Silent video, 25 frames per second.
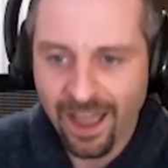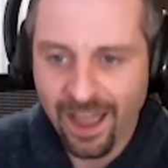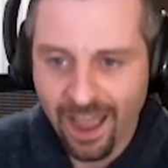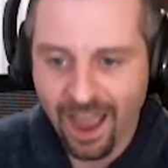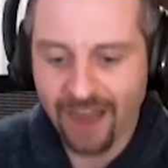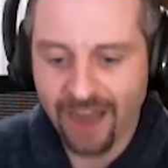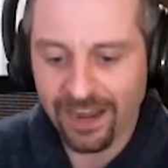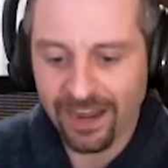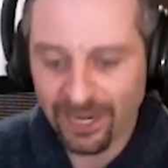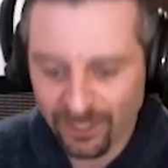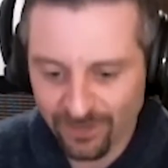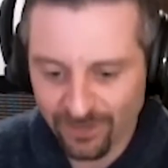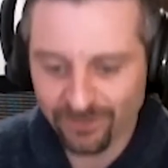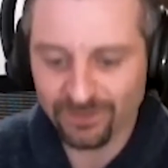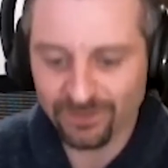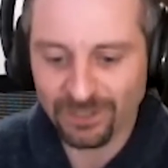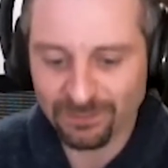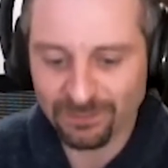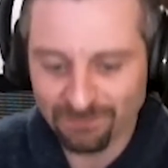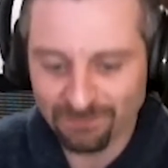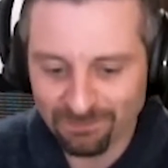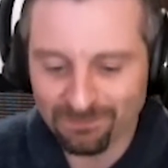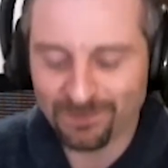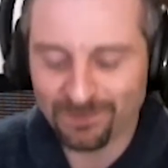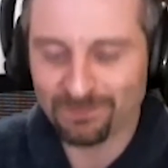And he sort of
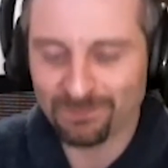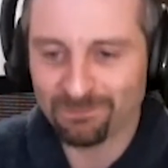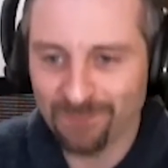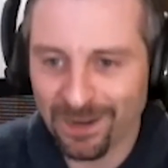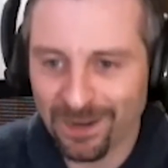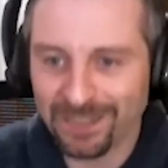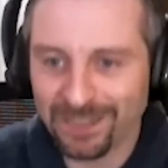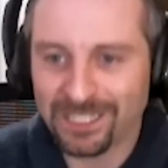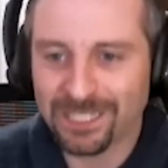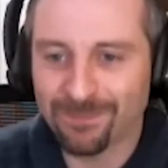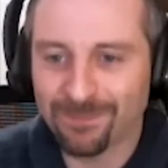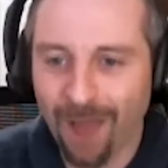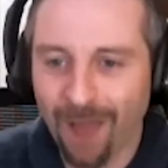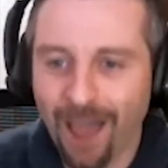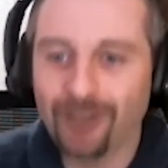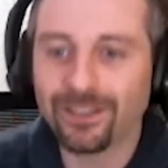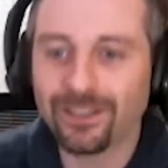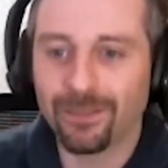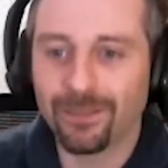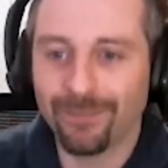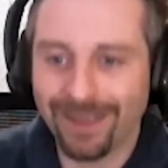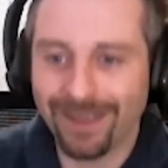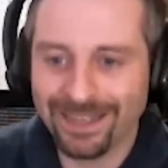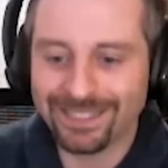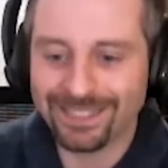just kind of smiled
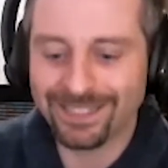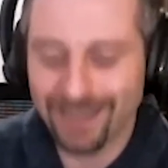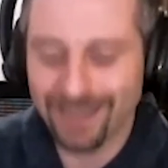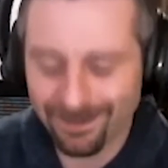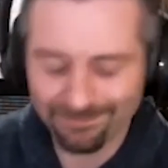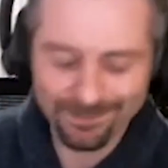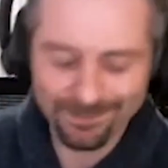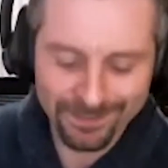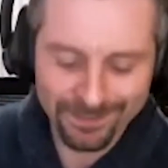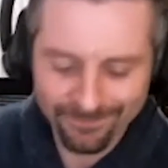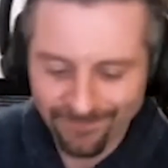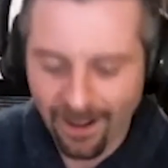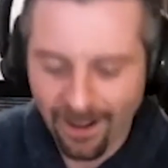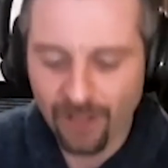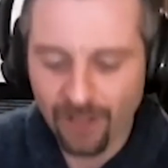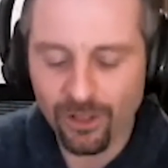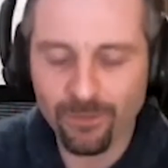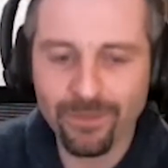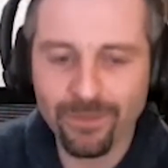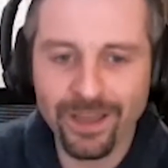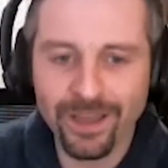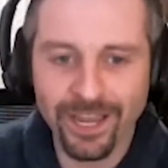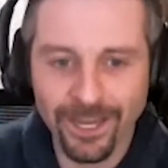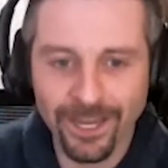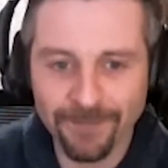at me and said, just follow
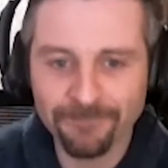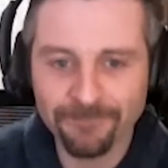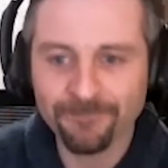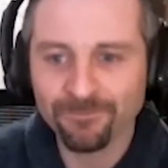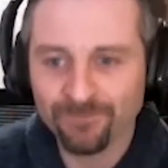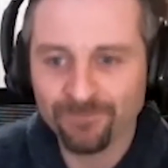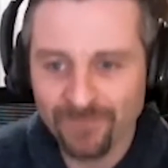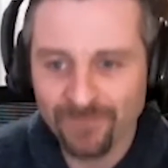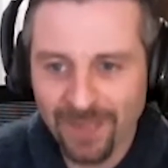me.